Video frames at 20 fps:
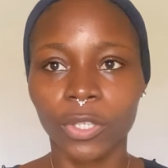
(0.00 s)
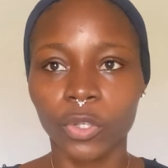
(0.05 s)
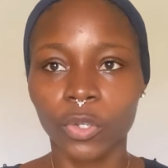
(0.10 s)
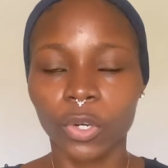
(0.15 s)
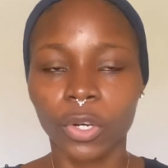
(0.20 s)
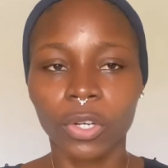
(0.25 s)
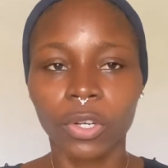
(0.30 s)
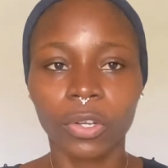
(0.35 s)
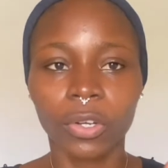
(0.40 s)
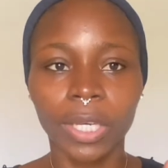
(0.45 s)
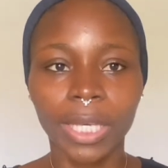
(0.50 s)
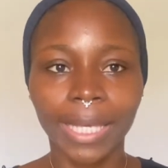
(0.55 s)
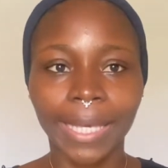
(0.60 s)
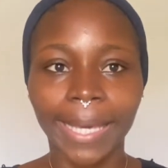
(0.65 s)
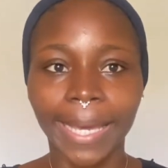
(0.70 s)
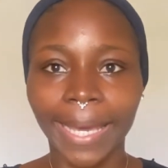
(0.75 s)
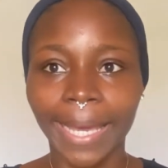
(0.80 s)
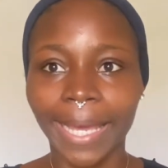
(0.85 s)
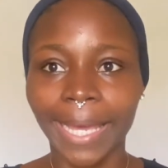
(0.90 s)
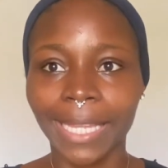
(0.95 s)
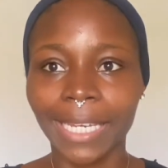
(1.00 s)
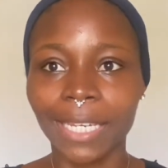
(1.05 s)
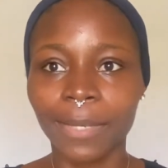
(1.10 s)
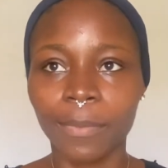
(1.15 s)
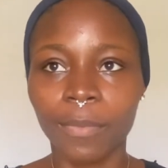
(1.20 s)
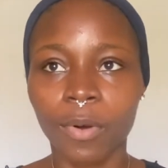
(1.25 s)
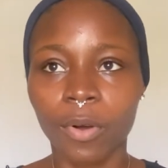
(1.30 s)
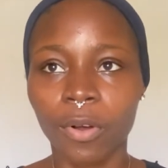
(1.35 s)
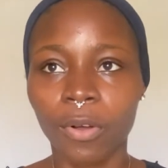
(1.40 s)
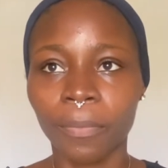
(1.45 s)
you are not here
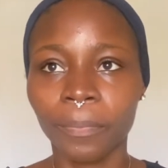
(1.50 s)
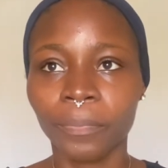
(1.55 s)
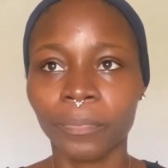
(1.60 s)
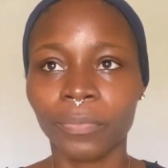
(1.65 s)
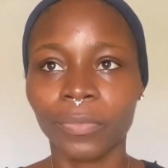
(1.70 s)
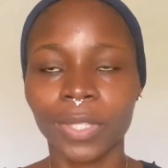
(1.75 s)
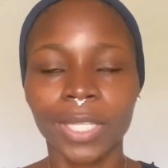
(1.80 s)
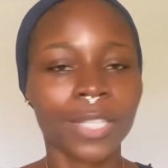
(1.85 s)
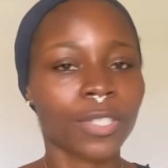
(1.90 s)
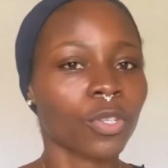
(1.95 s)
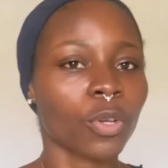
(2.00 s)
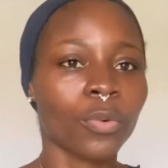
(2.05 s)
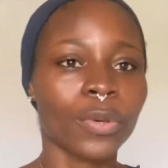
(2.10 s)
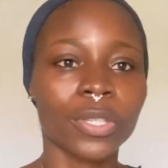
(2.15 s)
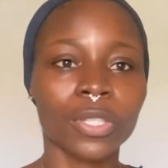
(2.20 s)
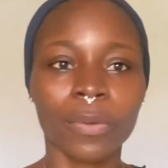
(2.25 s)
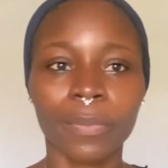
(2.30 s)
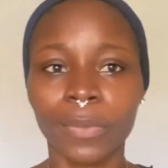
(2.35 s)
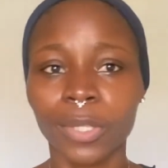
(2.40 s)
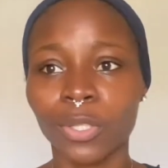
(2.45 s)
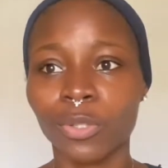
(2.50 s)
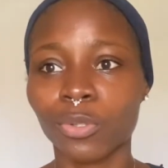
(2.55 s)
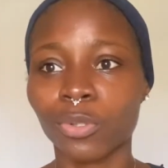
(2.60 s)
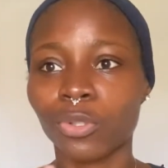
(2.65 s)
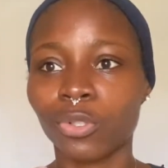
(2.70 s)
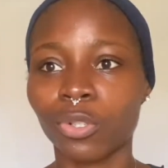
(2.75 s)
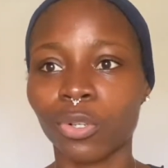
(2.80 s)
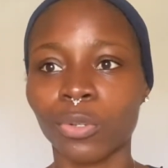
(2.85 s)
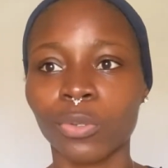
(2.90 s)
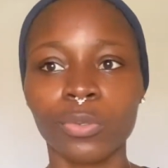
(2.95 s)
anymore there's always something to
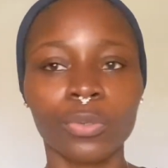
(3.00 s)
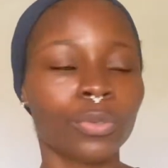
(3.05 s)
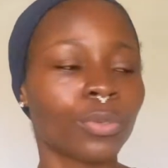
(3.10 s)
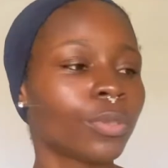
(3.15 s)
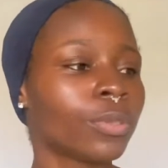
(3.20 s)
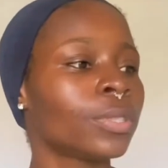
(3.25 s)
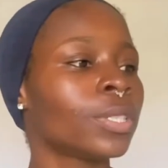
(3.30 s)
juggle